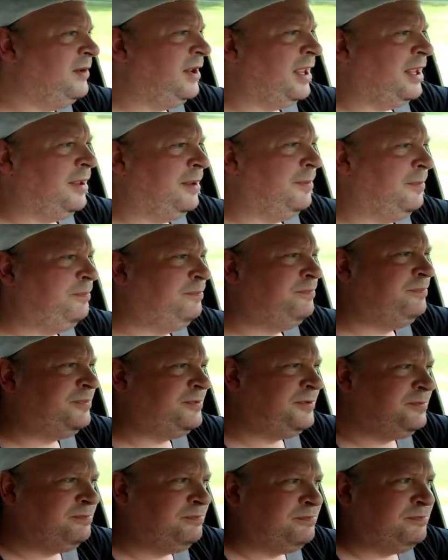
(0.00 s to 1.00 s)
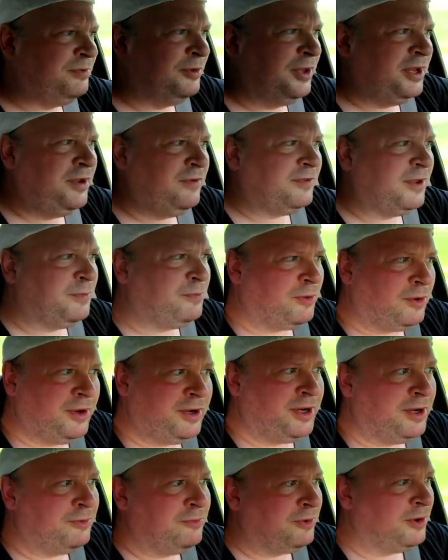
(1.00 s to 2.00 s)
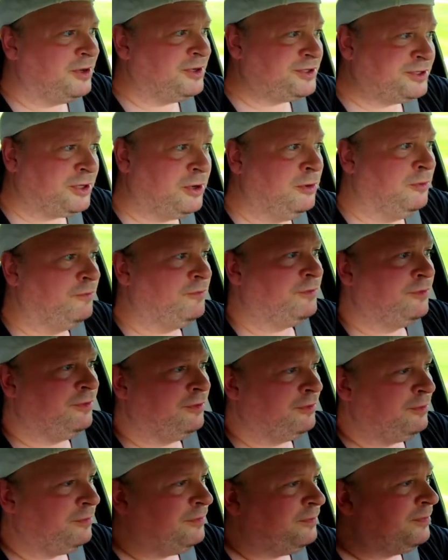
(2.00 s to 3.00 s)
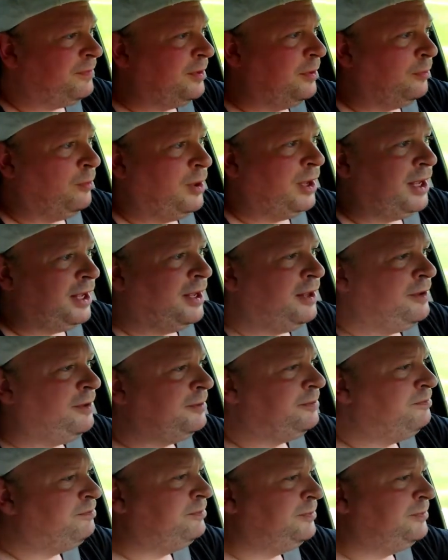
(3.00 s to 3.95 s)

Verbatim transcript: I believe they probably didn't run a show for a while